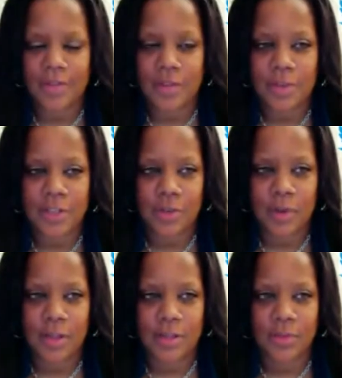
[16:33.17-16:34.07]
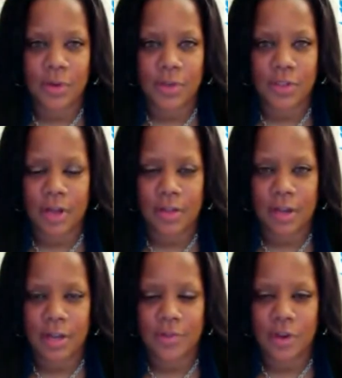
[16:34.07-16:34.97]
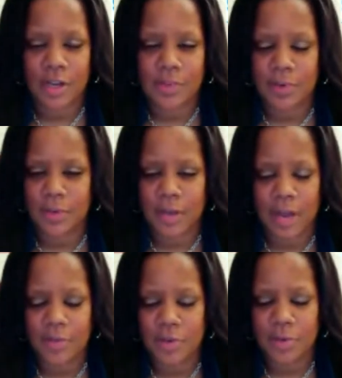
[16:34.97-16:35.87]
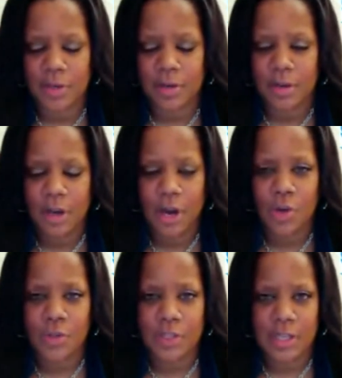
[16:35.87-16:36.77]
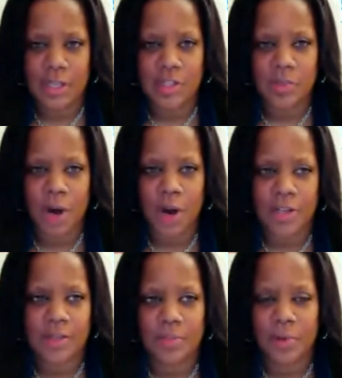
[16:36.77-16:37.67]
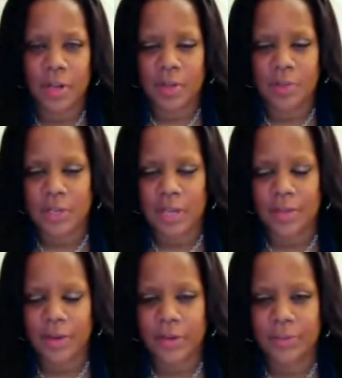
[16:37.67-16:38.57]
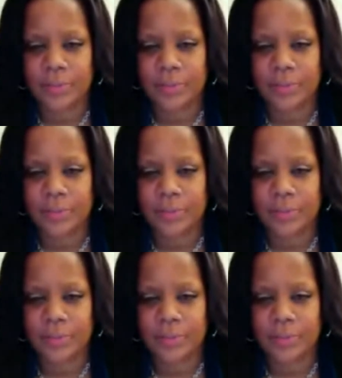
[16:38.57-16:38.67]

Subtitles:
you been doing this for? So how long have you guys been, have you been hosting these parties and putting them together?